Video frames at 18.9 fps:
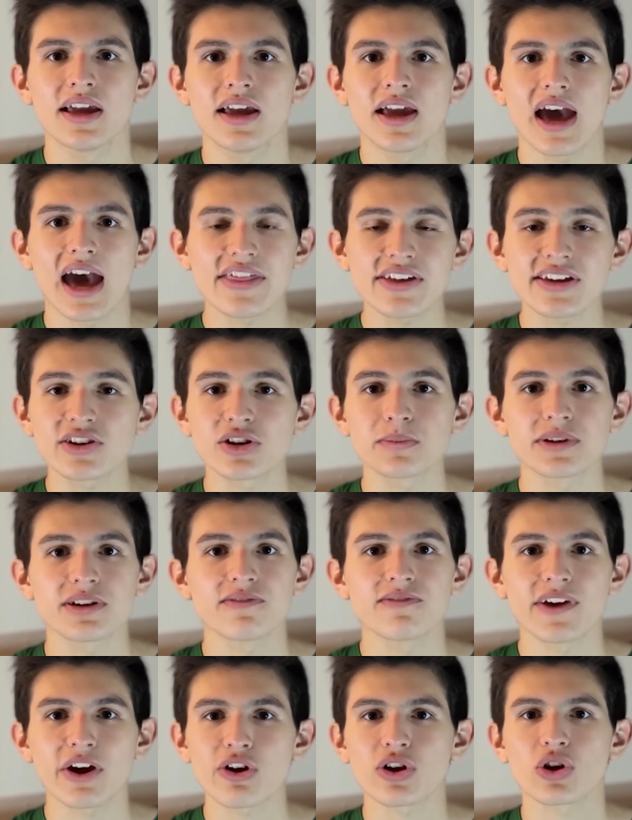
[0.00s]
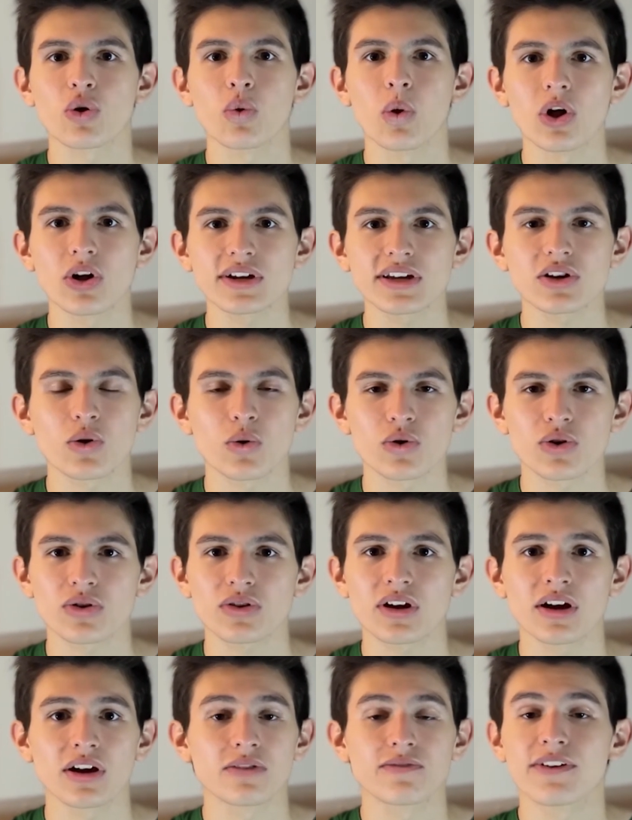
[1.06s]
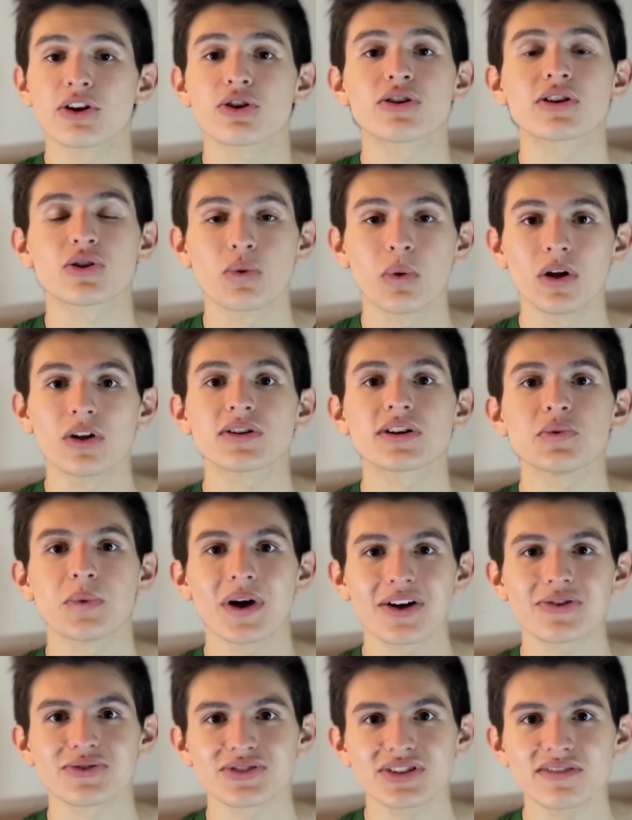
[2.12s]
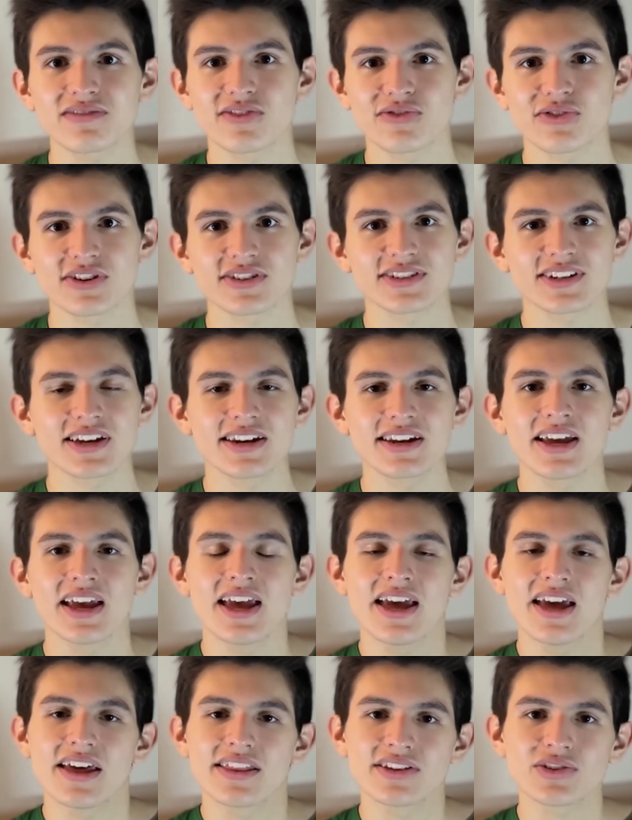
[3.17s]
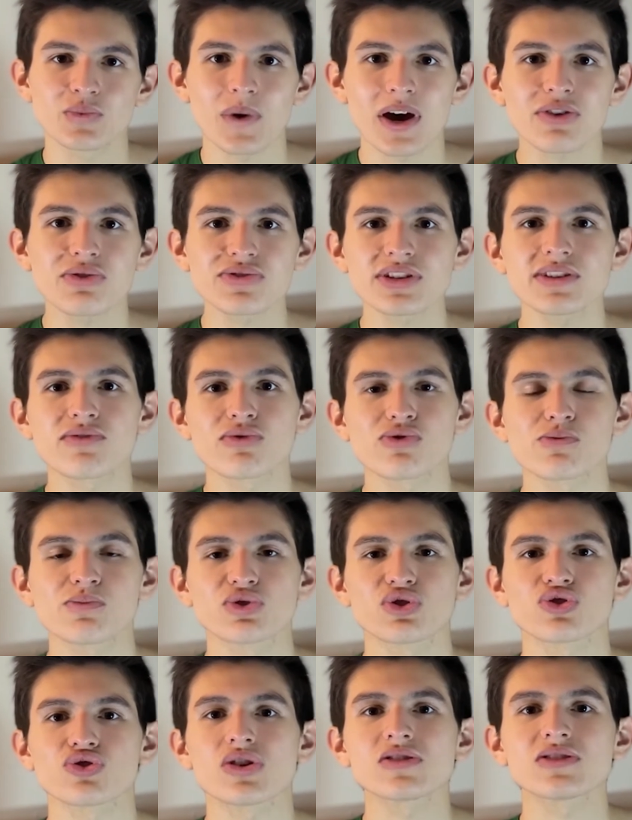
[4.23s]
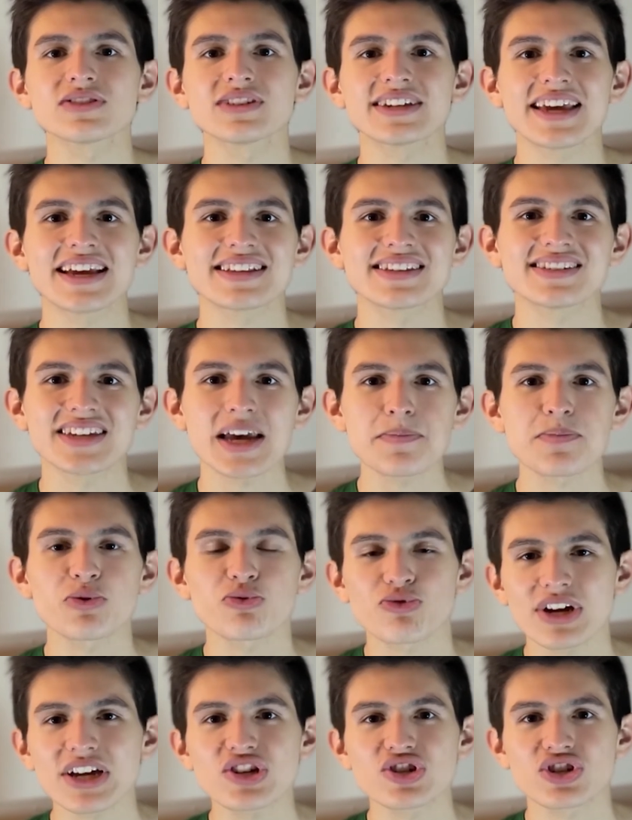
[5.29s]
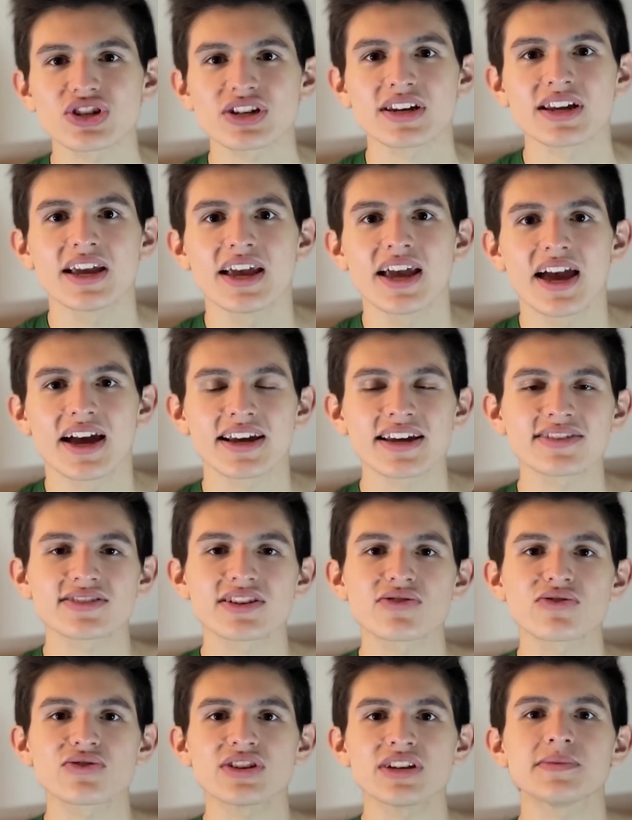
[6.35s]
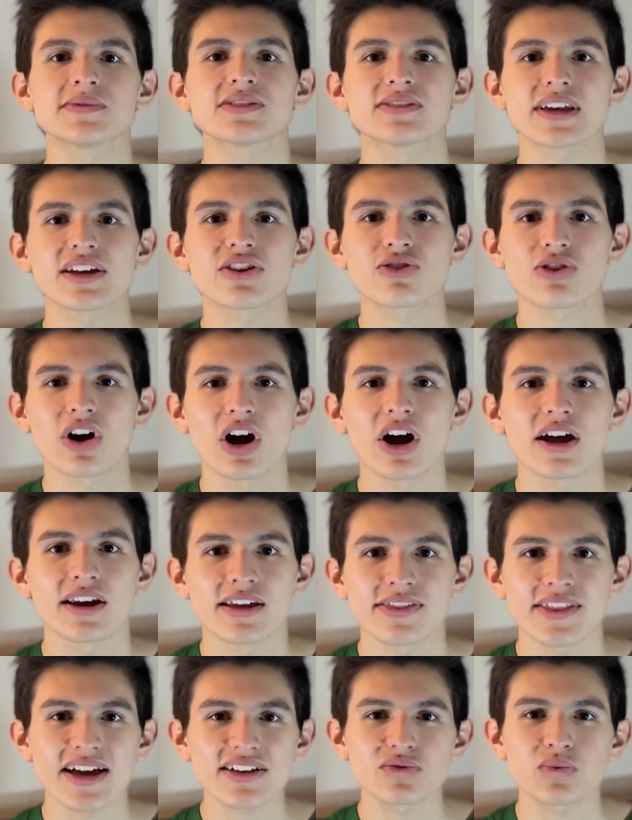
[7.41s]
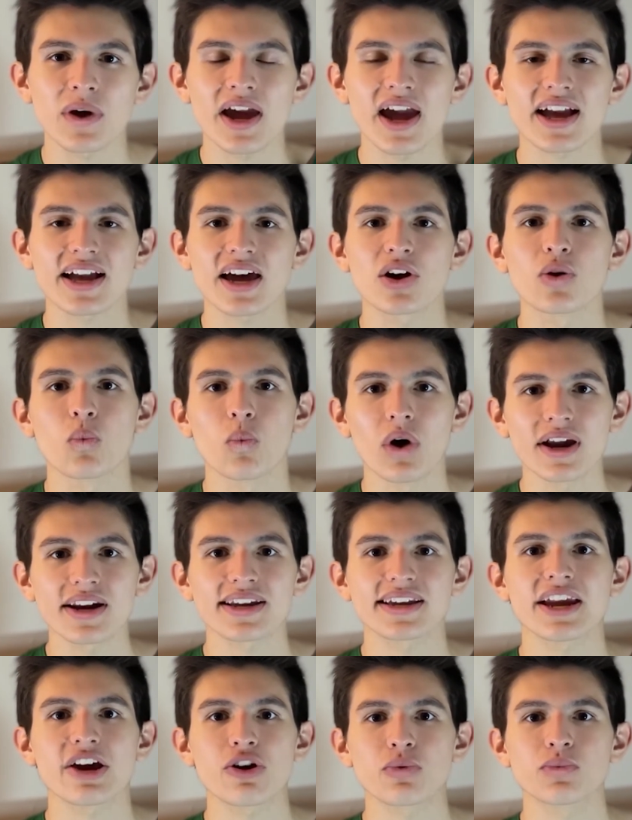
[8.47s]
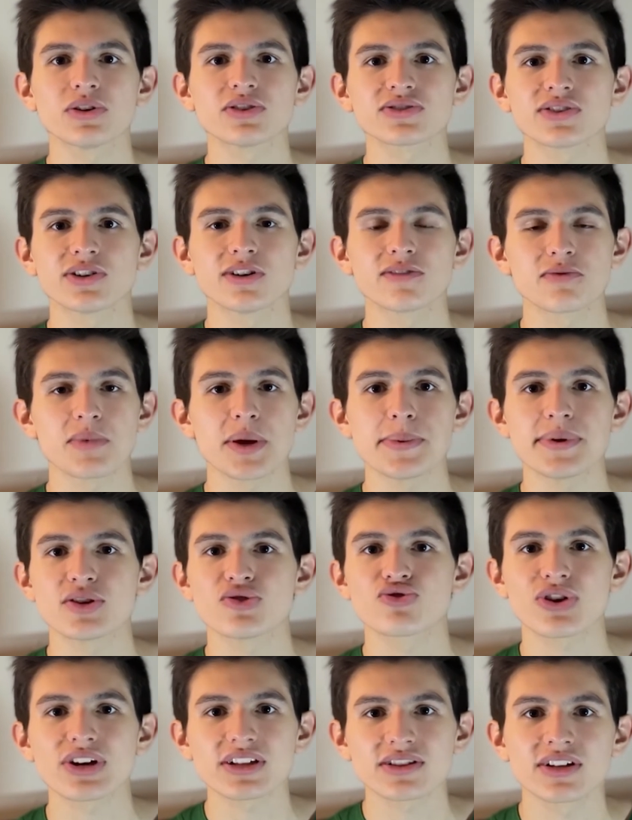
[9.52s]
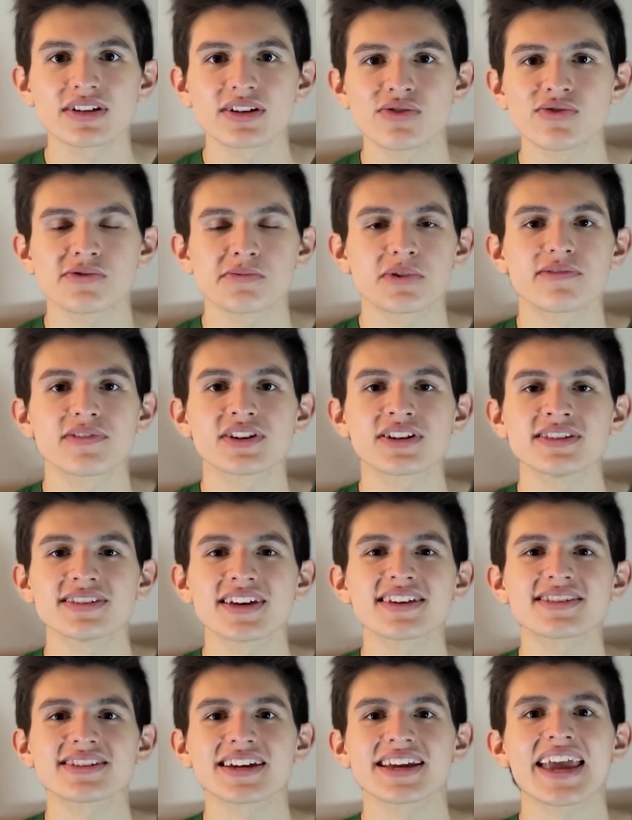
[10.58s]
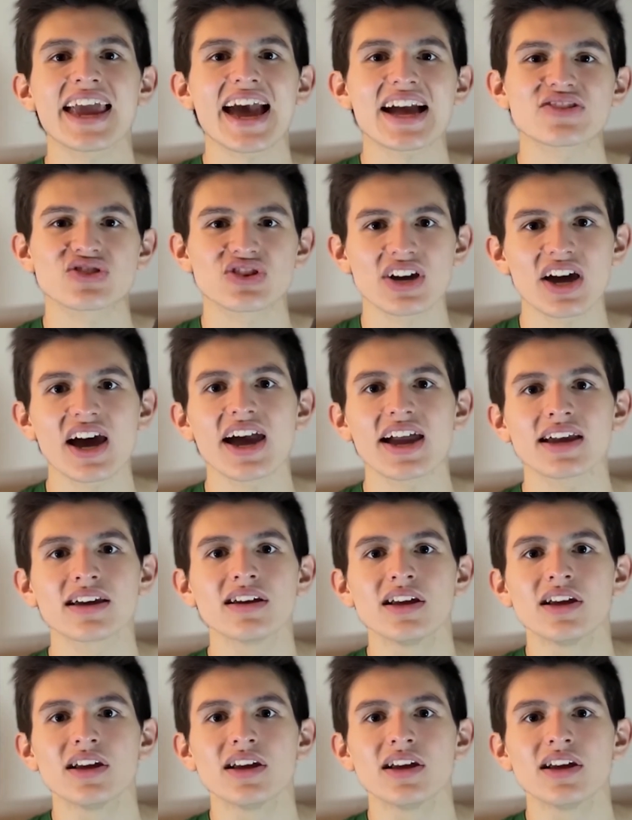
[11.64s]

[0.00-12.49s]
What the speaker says: I think he'll be a very quality wide receiver for us. And this wide receiver room struggled to get separation against other teams later on. And that's why I kind of wanted Garrett Wilson over maybe a Drake London, who's more of a contested catch guy,